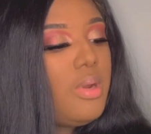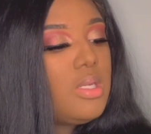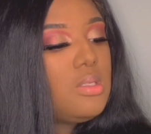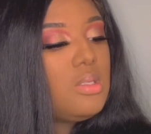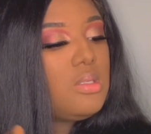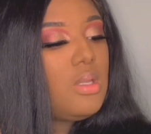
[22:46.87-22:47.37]

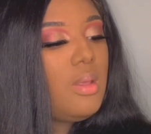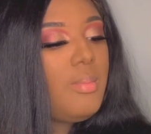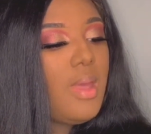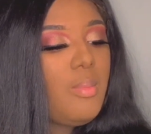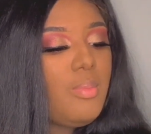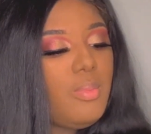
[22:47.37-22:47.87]
it's a
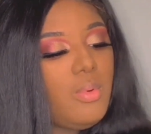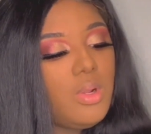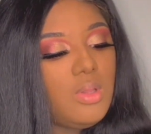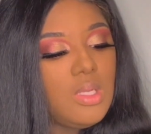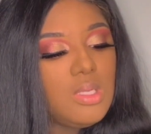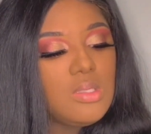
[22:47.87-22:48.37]
matte
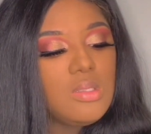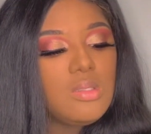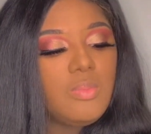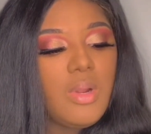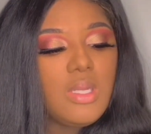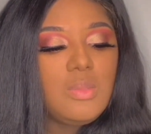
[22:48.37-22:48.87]
poreless
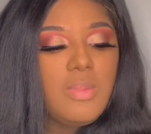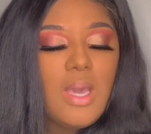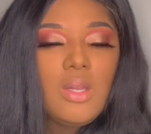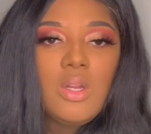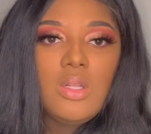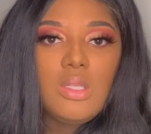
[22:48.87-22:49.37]
pressed
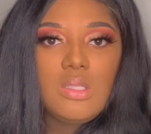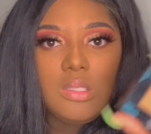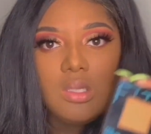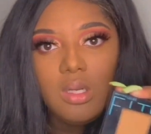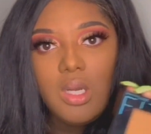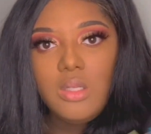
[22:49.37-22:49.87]
powder. This is in the
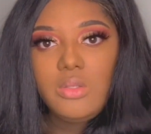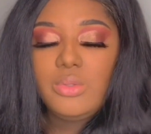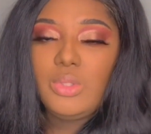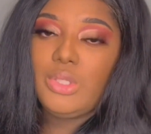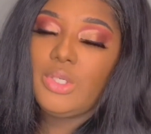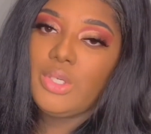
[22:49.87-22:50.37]
color
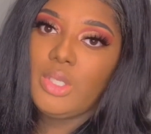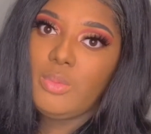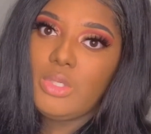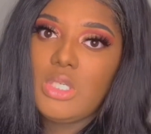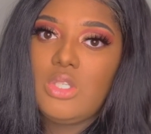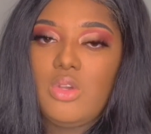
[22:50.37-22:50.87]
330, which
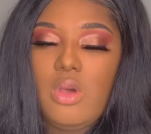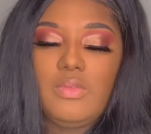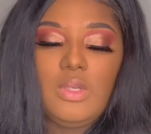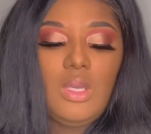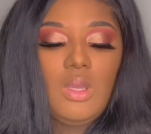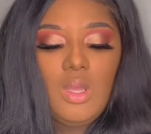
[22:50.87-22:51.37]
is toffee.
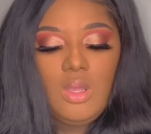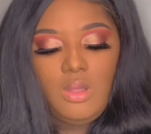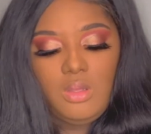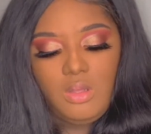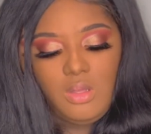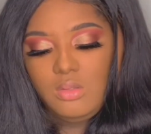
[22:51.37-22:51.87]

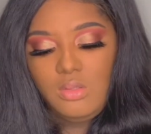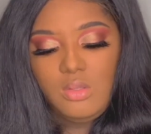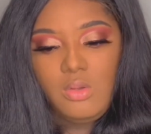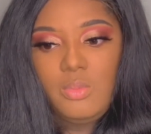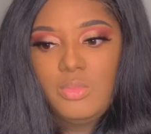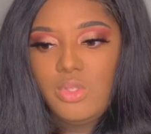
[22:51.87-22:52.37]
So
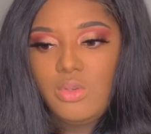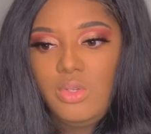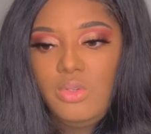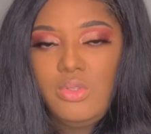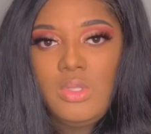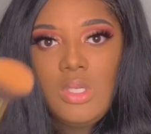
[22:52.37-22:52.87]
I'm just gonna
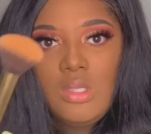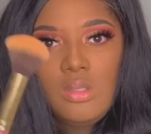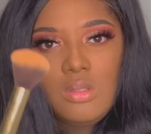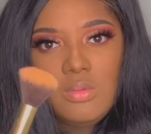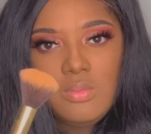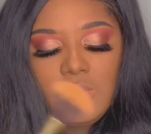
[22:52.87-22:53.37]
use this.
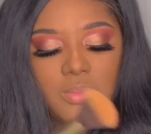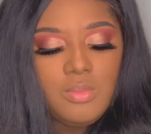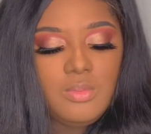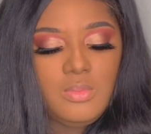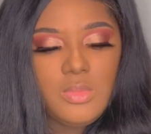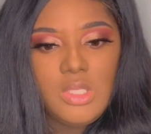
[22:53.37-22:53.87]

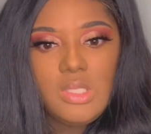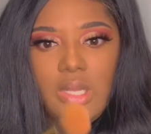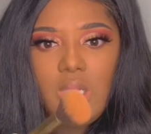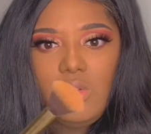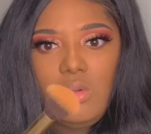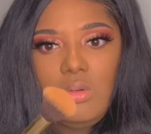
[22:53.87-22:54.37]
This is like a
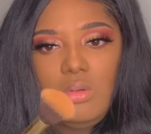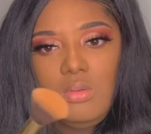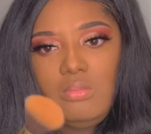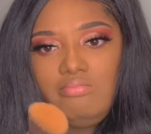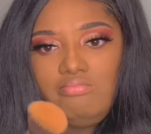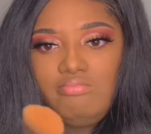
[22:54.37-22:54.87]
little
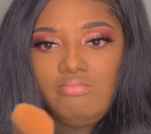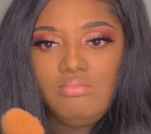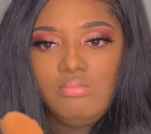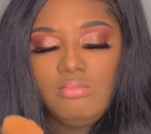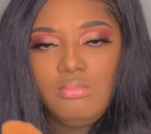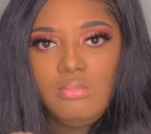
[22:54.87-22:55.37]

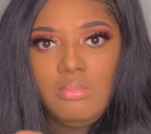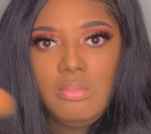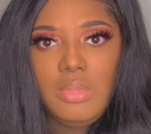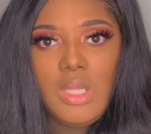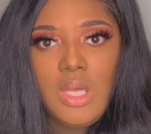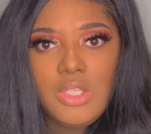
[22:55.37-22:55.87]

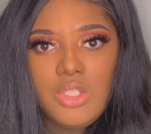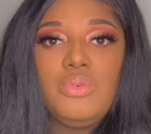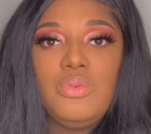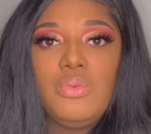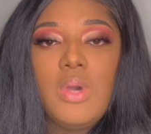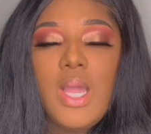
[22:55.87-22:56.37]
blush
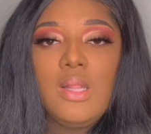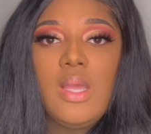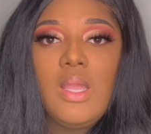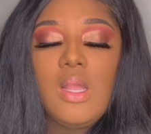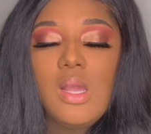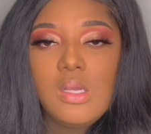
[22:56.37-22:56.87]
to highlight
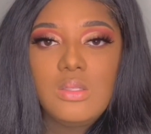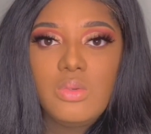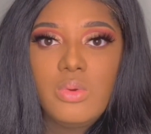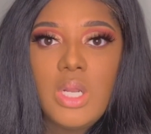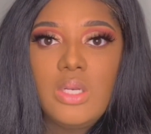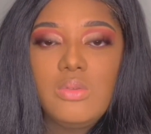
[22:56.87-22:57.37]
and contour.
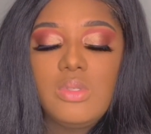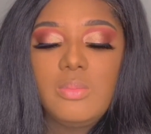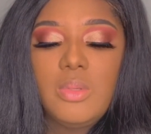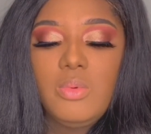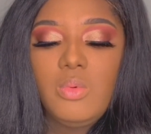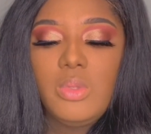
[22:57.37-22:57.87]
I know some
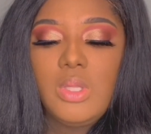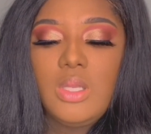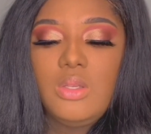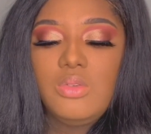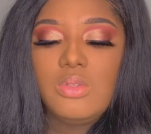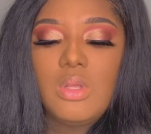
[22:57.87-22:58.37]
people, when they
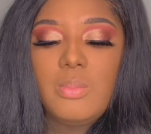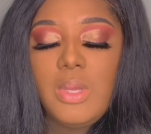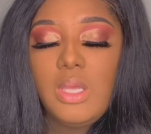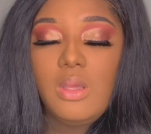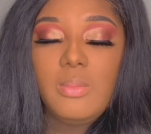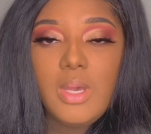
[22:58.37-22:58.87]
use a
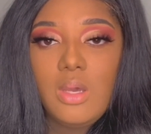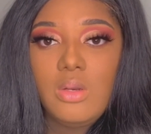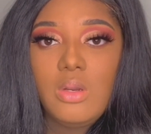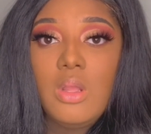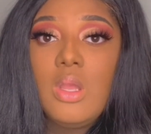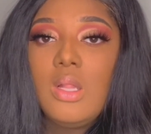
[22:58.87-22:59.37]
baking powder,
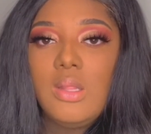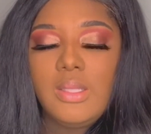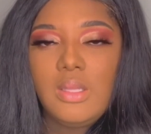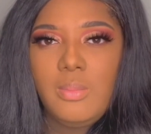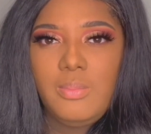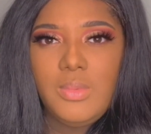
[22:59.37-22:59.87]
like the
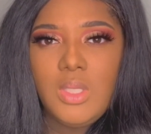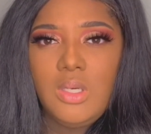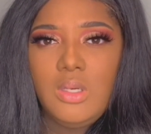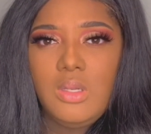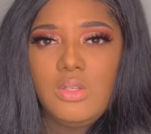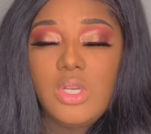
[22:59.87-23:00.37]

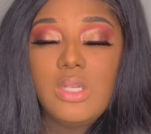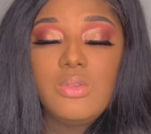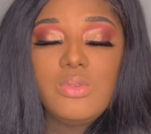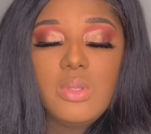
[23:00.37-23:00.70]
translucent